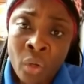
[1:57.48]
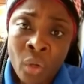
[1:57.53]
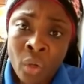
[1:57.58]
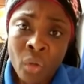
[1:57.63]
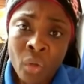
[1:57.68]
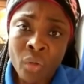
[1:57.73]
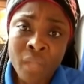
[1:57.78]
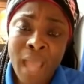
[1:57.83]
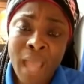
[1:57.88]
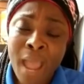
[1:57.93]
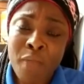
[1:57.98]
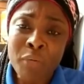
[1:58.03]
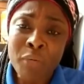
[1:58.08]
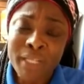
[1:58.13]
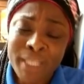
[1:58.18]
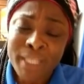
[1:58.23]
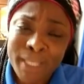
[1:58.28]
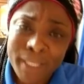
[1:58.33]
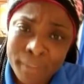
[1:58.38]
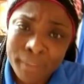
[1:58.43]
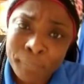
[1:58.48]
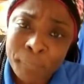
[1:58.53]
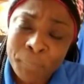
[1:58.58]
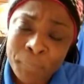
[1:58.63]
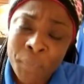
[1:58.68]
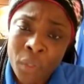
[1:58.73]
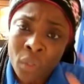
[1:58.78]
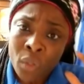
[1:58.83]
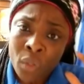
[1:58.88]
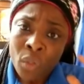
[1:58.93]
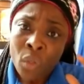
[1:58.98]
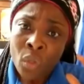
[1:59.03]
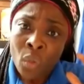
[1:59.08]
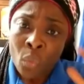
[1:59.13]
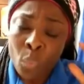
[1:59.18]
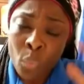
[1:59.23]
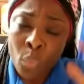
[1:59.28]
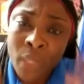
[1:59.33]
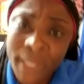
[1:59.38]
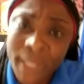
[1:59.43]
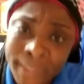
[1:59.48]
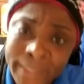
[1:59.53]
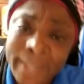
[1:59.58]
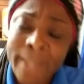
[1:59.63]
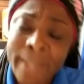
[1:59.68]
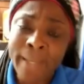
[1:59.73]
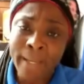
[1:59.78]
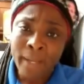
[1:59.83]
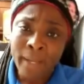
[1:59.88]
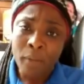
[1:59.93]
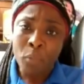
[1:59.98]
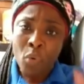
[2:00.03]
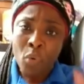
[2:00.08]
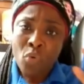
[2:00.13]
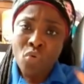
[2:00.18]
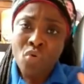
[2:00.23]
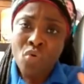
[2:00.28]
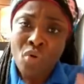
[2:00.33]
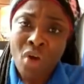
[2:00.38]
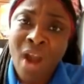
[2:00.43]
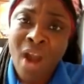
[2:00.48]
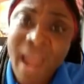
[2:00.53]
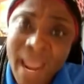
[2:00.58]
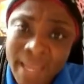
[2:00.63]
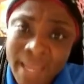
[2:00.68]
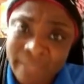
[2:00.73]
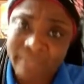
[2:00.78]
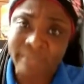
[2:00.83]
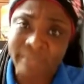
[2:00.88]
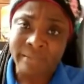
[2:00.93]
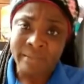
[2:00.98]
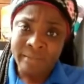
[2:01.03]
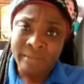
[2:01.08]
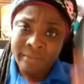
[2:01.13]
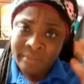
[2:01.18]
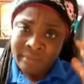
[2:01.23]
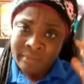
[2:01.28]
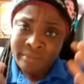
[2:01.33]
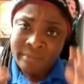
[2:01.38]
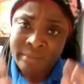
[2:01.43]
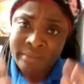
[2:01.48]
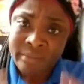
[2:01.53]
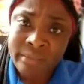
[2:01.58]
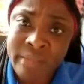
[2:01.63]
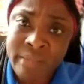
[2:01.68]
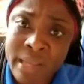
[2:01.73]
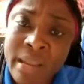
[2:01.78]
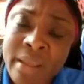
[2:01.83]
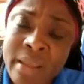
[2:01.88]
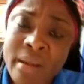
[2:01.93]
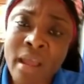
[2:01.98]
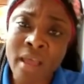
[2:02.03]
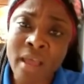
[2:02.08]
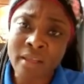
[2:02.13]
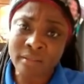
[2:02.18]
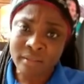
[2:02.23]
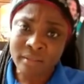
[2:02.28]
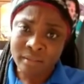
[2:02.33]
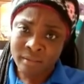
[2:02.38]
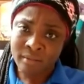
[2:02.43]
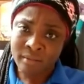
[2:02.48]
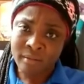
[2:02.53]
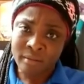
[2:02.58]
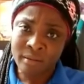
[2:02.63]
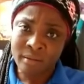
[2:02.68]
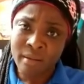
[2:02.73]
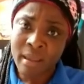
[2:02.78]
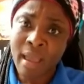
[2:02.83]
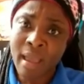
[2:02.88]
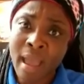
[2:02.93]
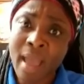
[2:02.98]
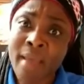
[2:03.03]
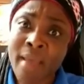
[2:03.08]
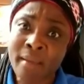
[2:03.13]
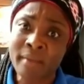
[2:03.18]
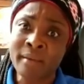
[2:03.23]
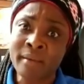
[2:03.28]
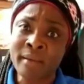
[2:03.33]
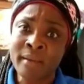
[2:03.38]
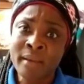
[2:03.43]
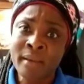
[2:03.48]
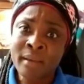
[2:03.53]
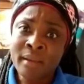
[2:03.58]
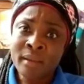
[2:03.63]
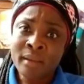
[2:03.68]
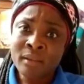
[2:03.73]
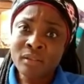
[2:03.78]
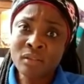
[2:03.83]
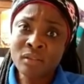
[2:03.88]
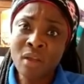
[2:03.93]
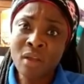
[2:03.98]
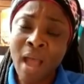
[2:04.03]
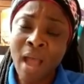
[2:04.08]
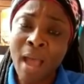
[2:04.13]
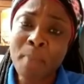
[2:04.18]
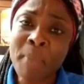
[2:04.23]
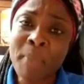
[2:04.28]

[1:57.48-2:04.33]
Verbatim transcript: Okay, we need him. We need him right to lead us. Okay? So I